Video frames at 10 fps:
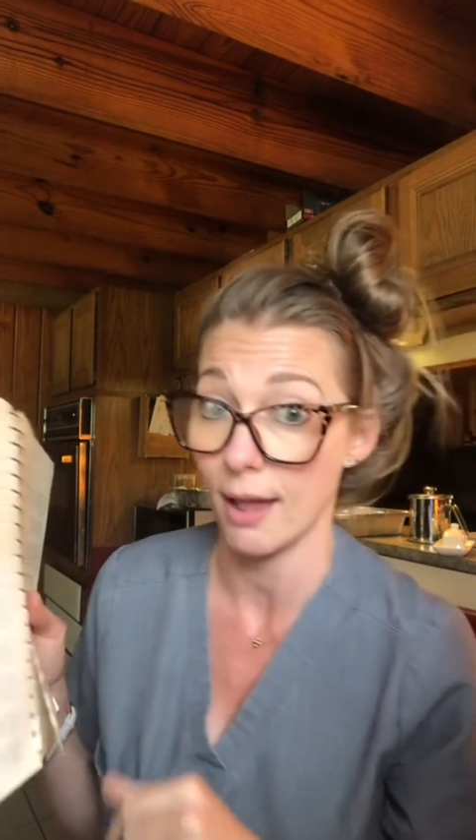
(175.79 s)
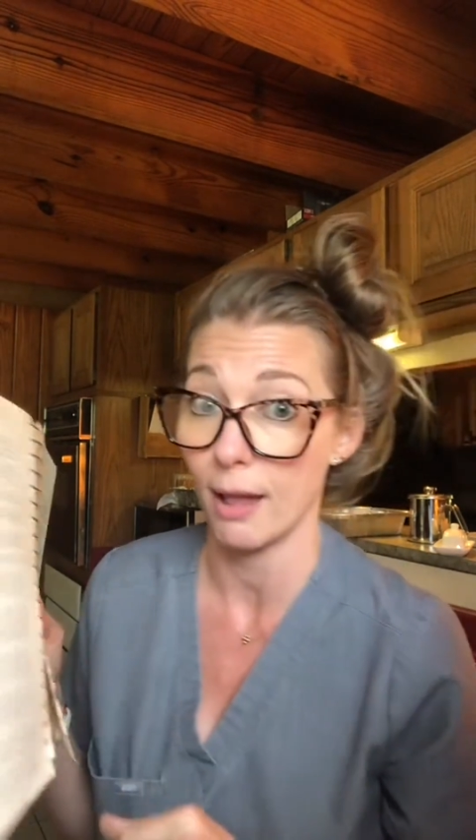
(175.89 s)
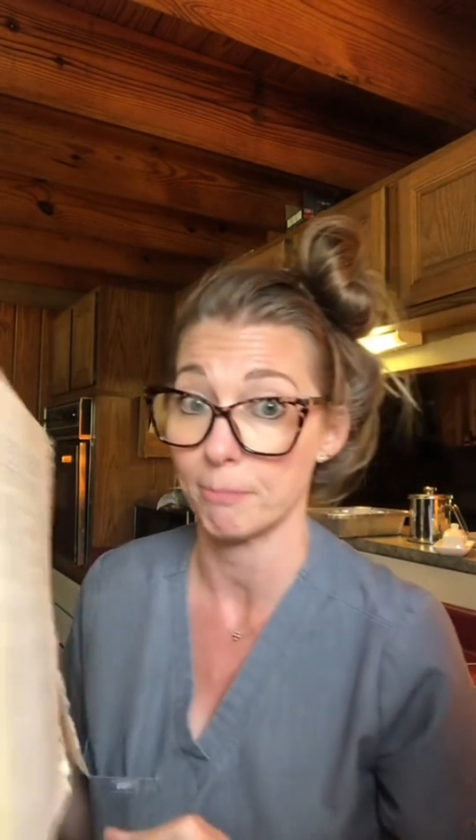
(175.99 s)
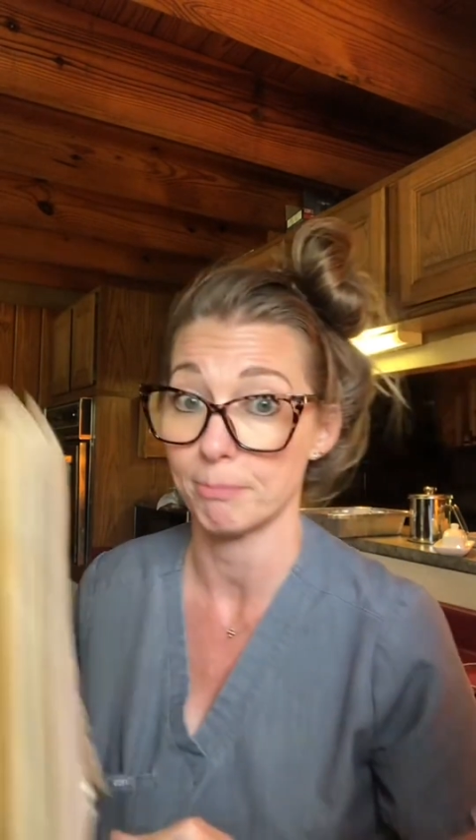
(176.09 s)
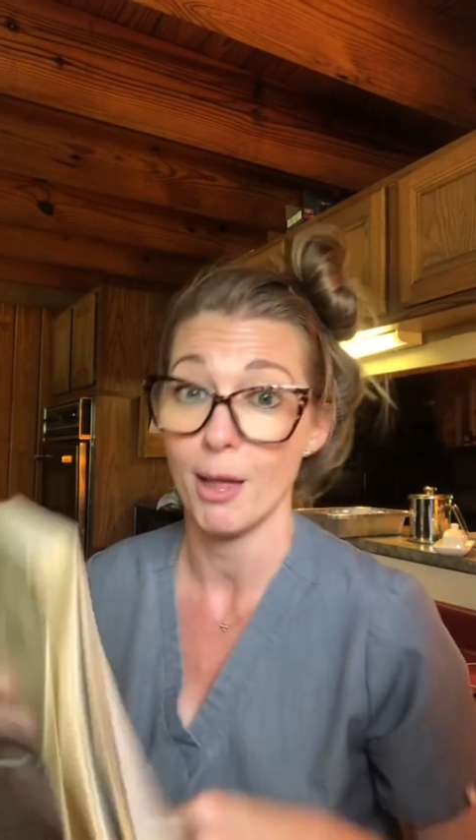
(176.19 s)

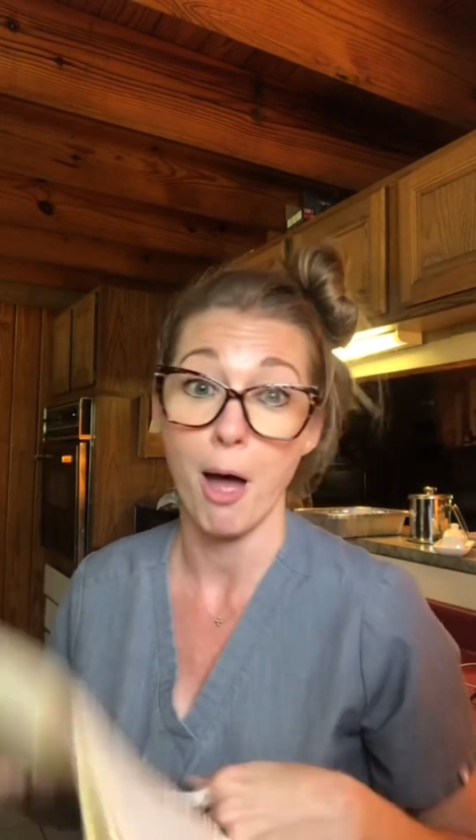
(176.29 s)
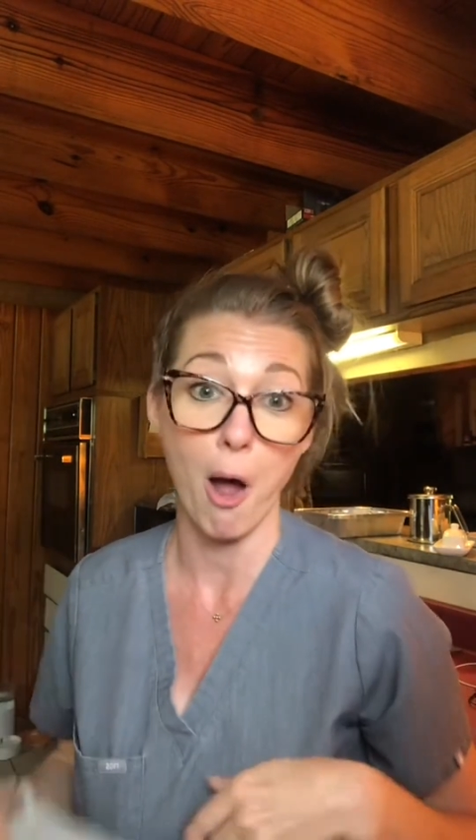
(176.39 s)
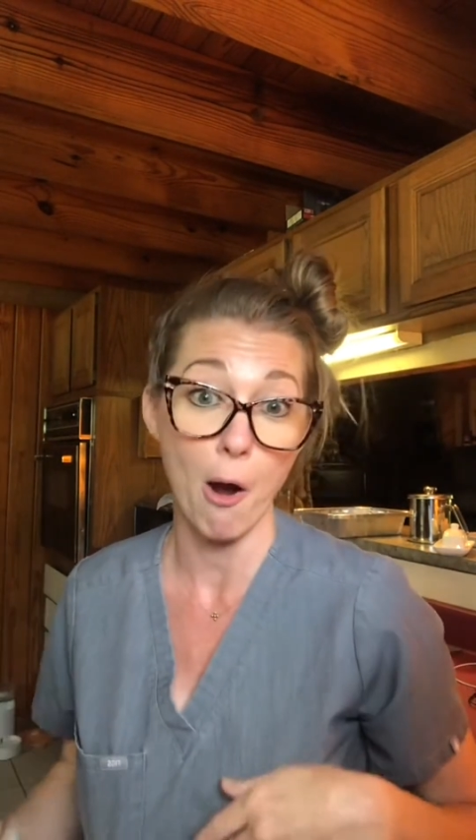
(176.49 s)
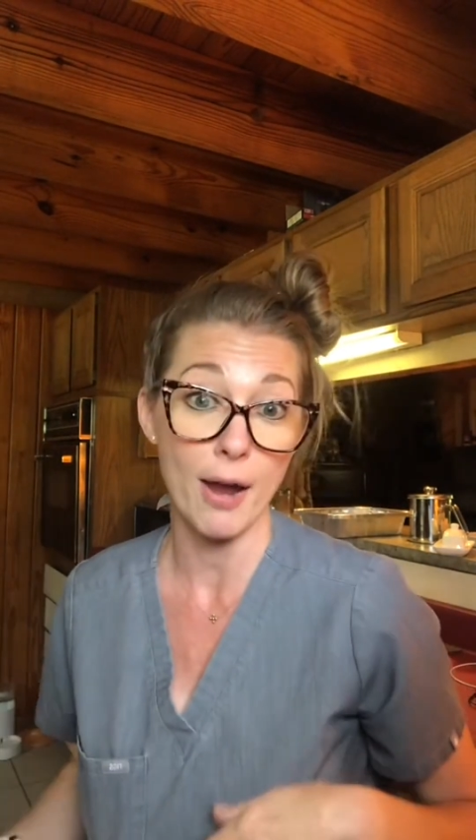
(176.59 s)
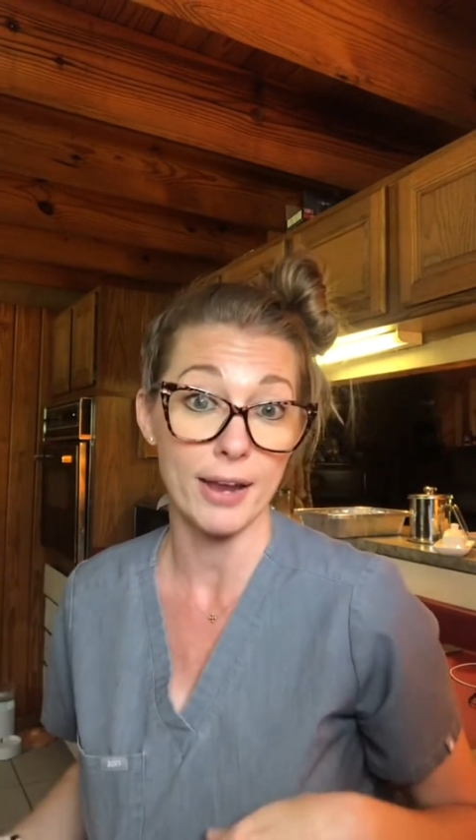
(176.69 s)
All right,
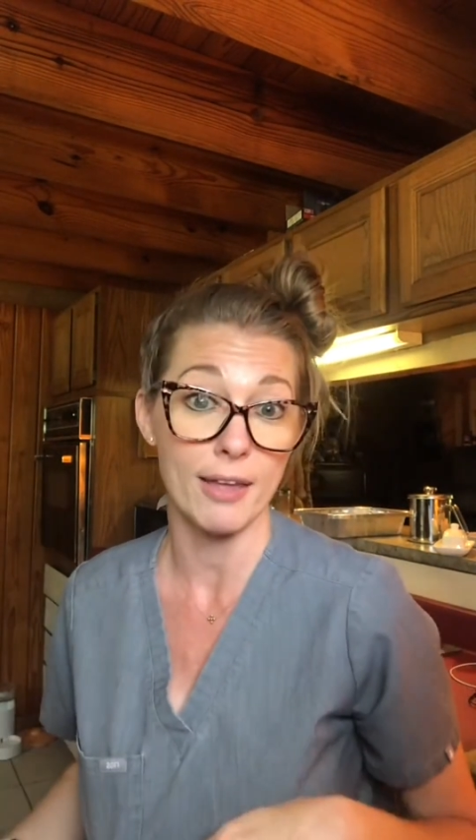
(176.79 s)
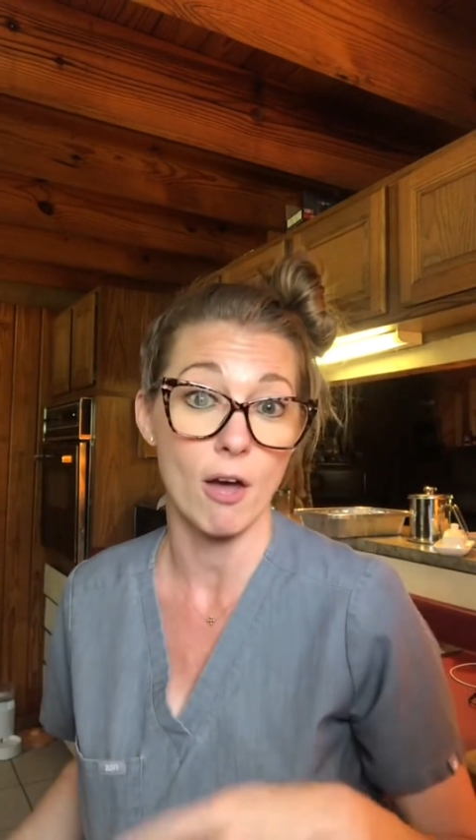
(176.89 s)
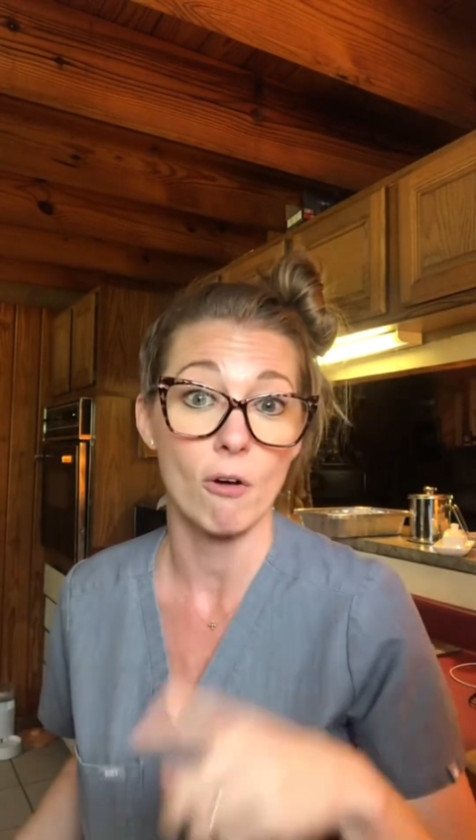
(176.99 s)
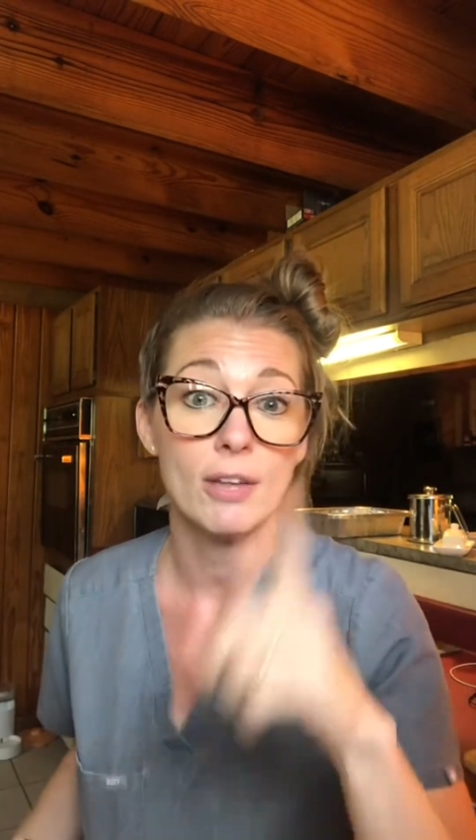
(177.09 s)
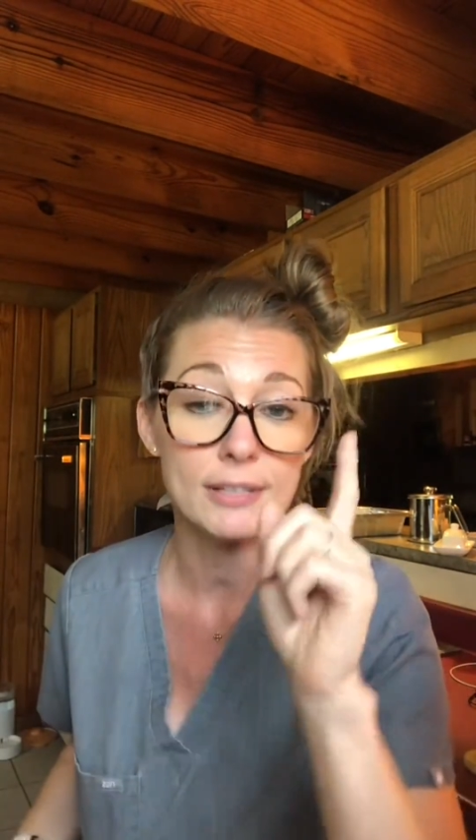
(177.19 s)
y'all.
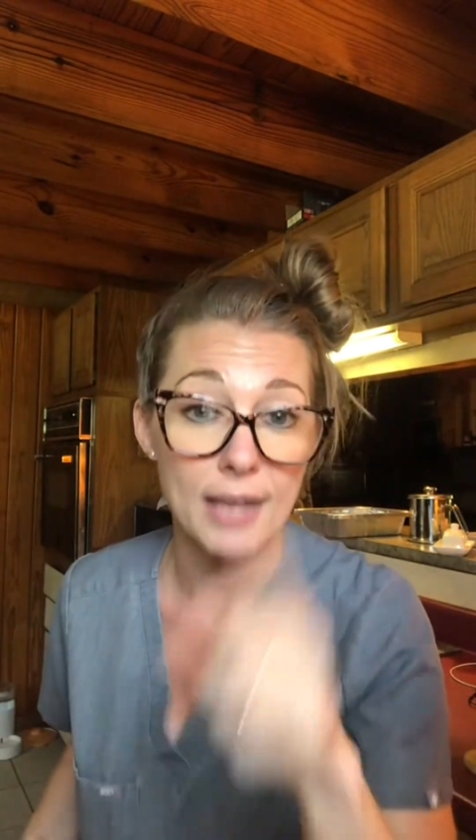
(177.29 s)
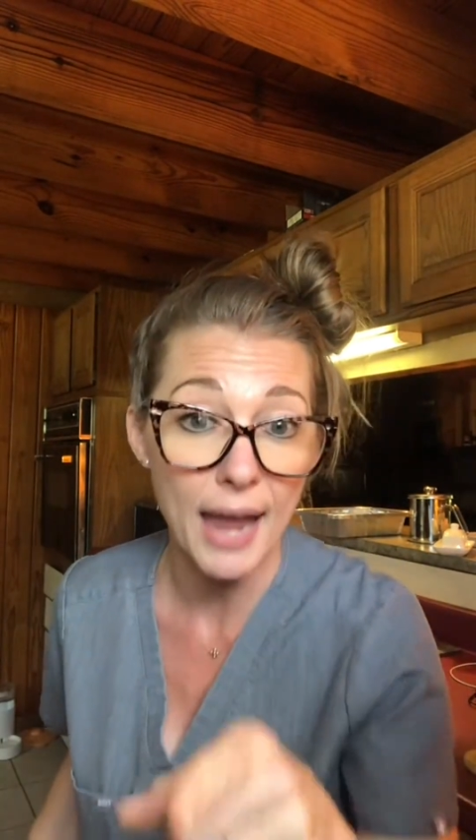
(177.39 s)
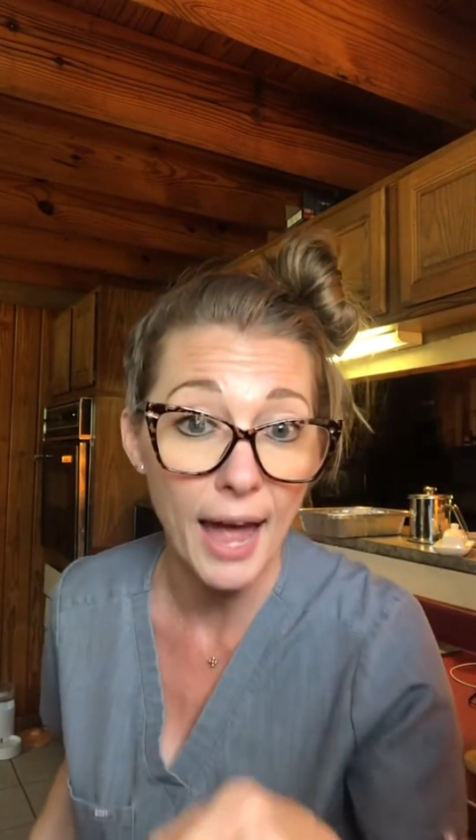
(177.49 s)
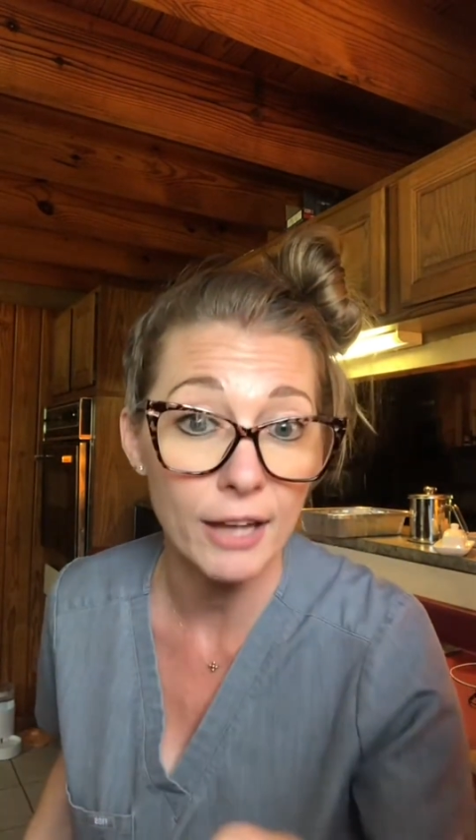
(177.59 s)
Stay hydrated.